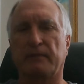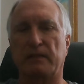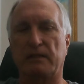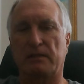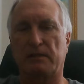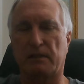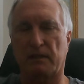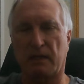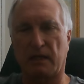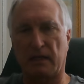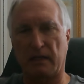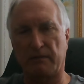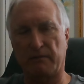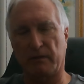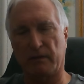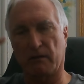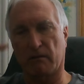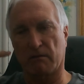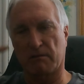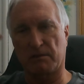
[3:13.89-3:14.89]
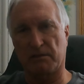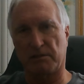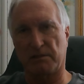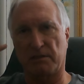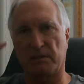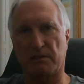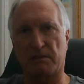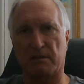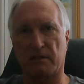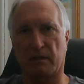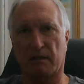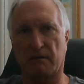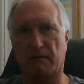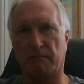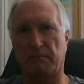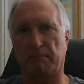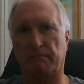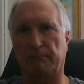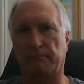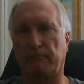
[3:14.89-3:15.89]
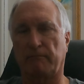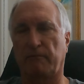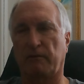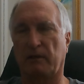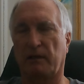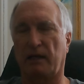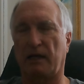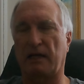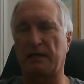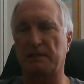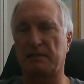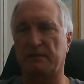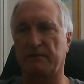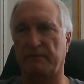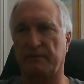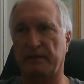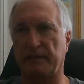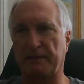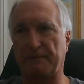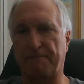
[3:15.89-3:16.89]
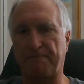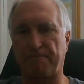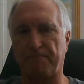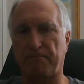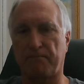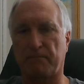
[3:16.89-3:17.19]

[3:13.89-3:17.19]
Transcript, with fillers: It's kind of a narcissistic philosophy.